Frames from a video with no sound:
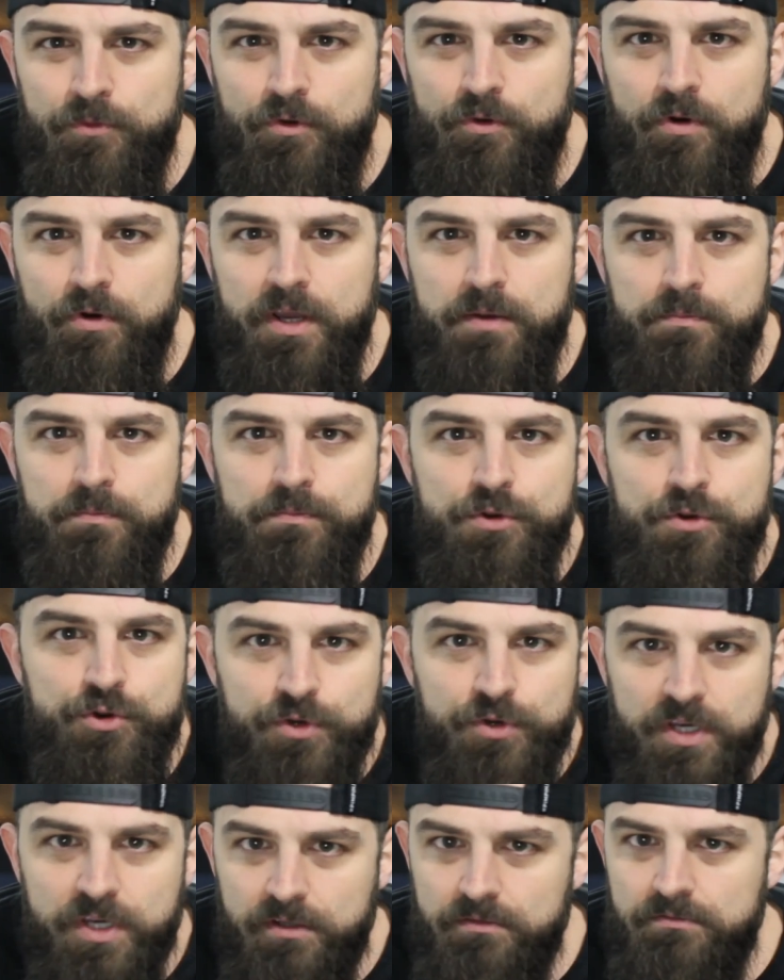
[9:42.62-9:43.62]
All right.
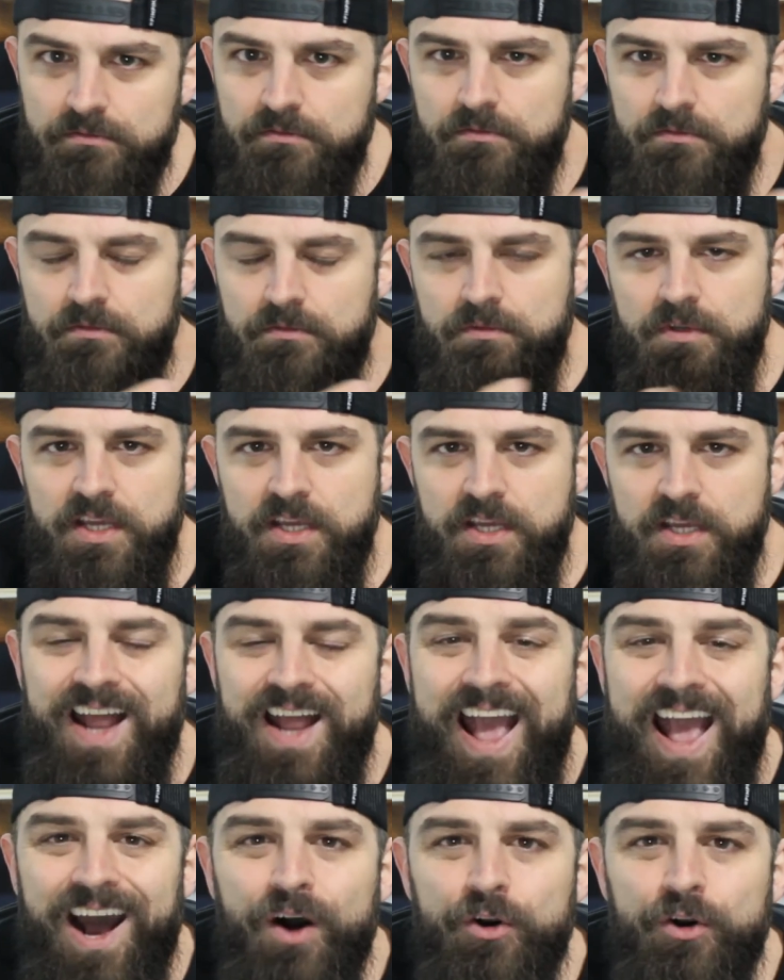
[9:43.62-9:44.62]
Mute it. Get
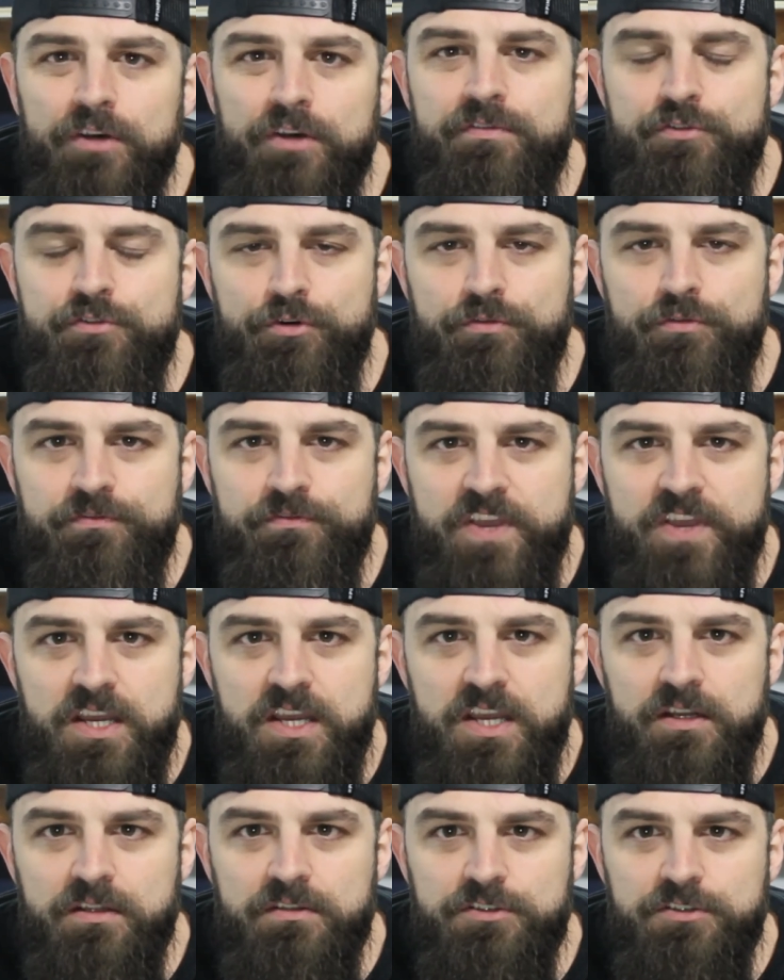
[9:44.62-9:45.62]
it out of your
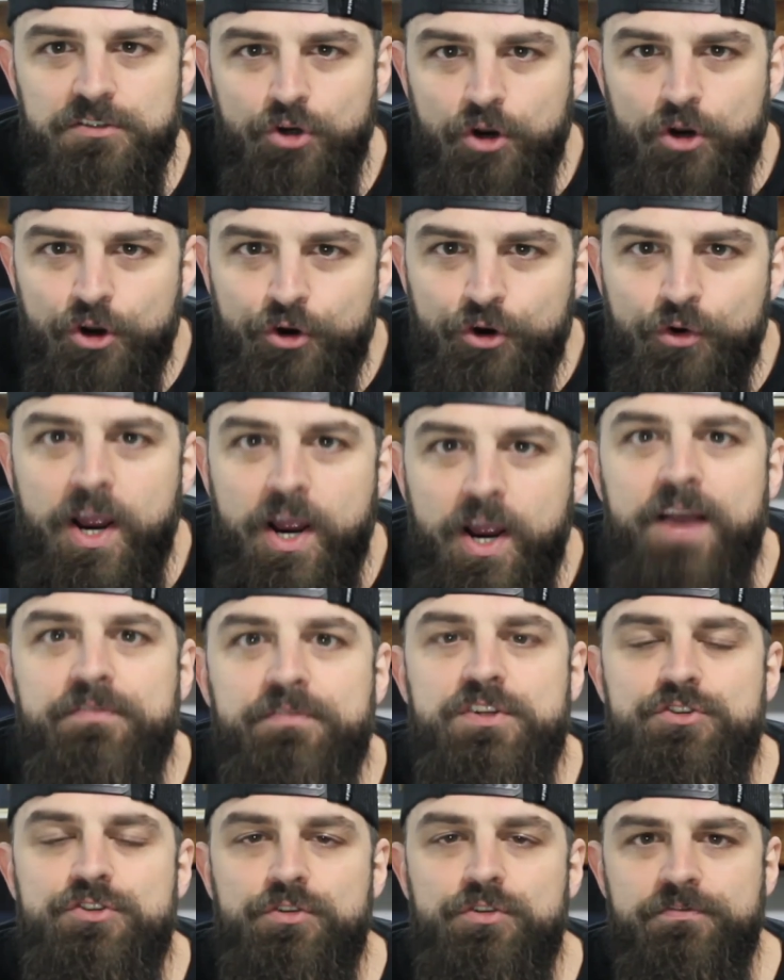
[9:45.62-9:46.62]
feed. Start
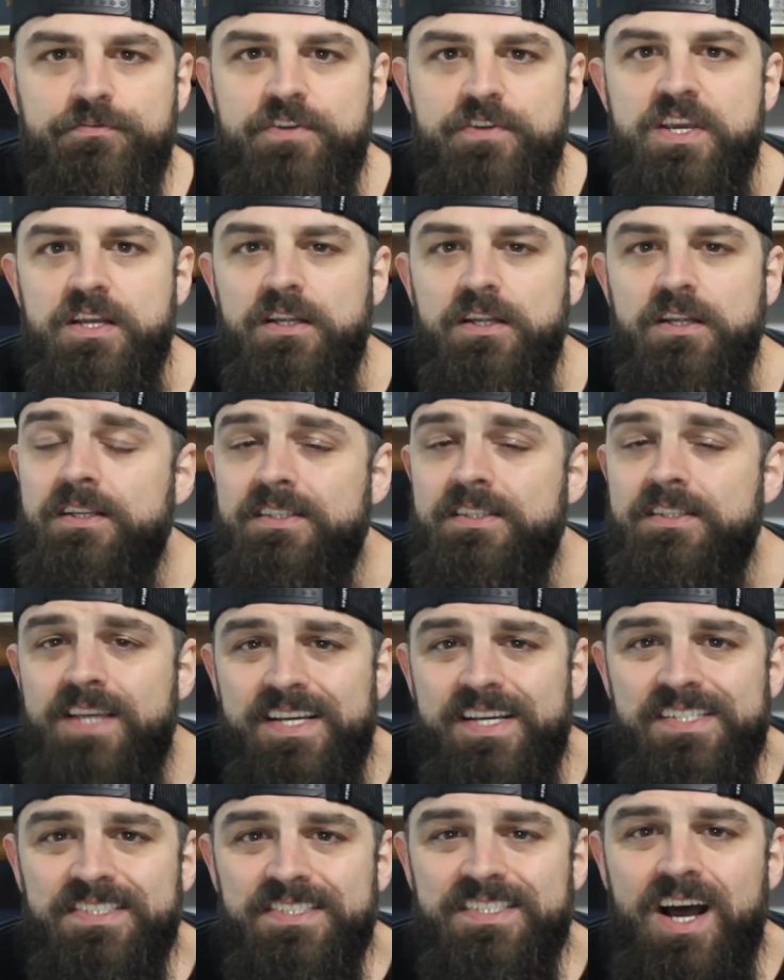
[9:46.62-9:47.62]
crafting your feed. And it
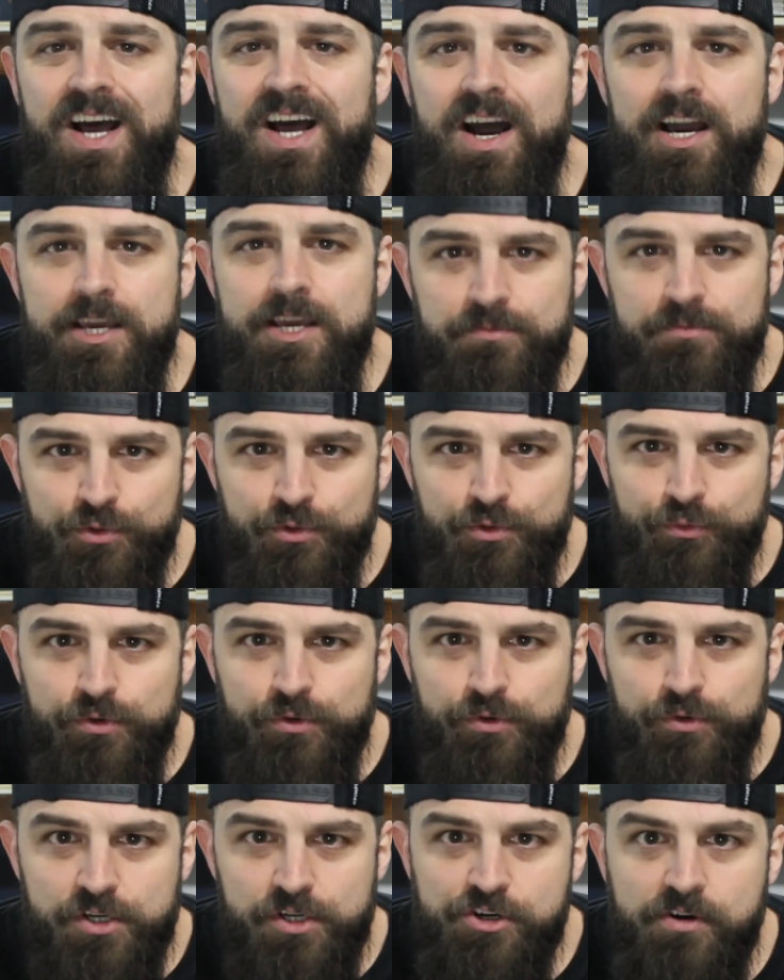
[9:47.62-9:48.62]
takes time to
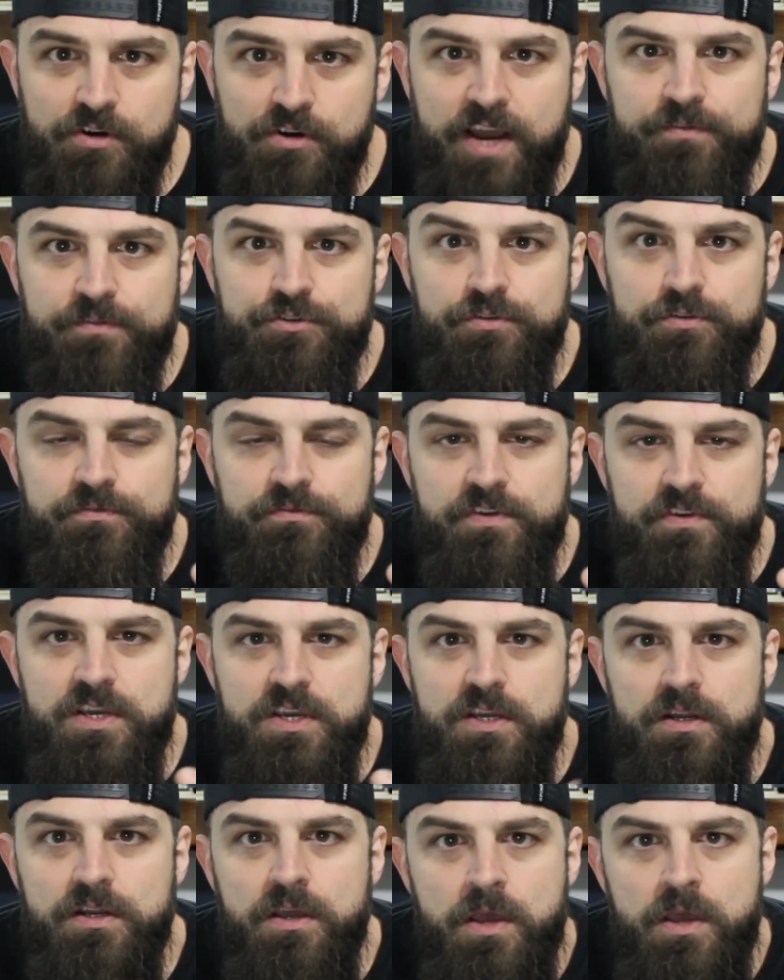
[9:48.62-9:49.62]
really craft your
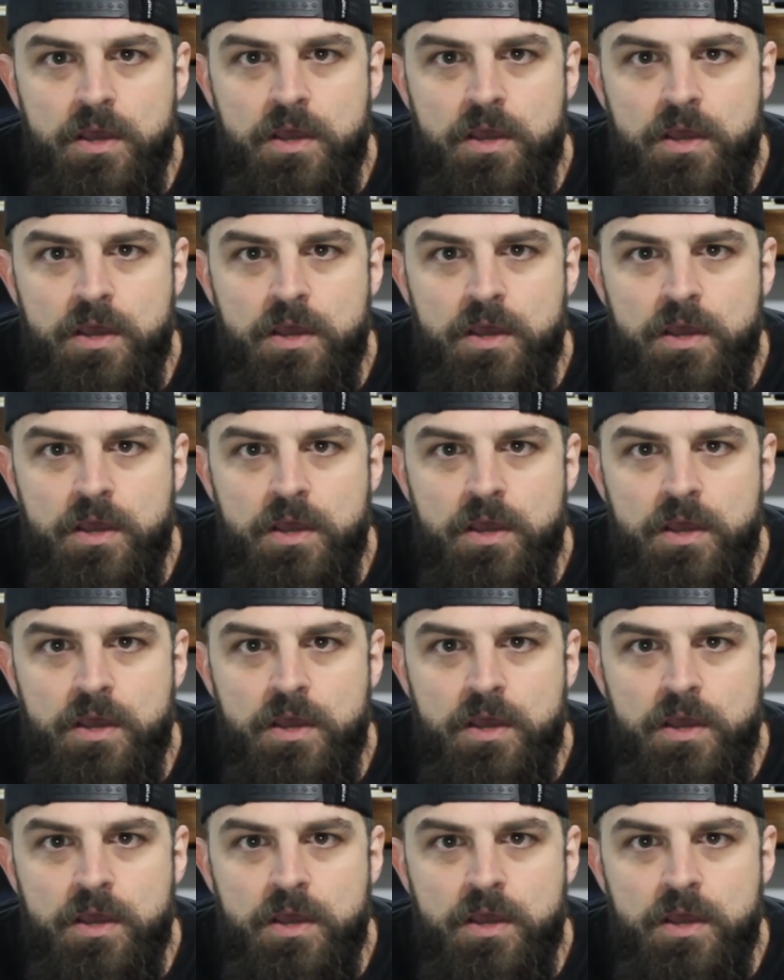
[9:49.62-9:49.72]
feed.